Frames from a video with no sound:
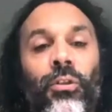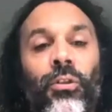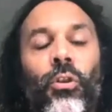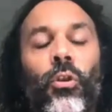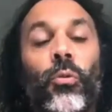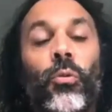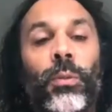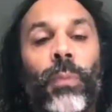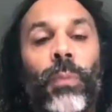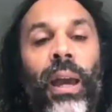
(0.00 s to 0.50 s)

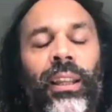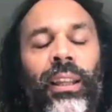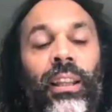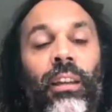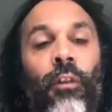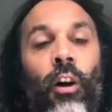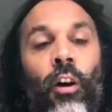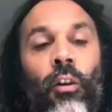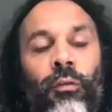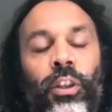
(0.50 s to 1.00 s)
perspective
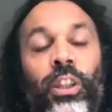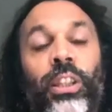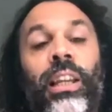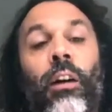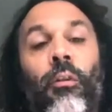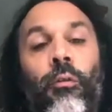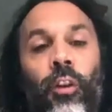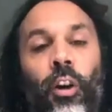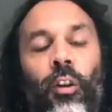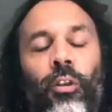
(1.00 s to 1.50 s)
of
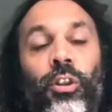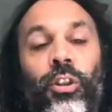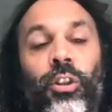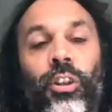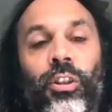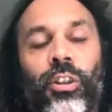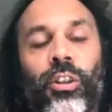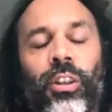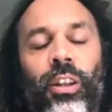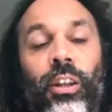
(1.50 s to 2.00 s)

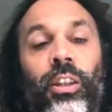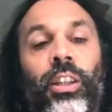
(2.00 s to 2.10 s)
self-consciousness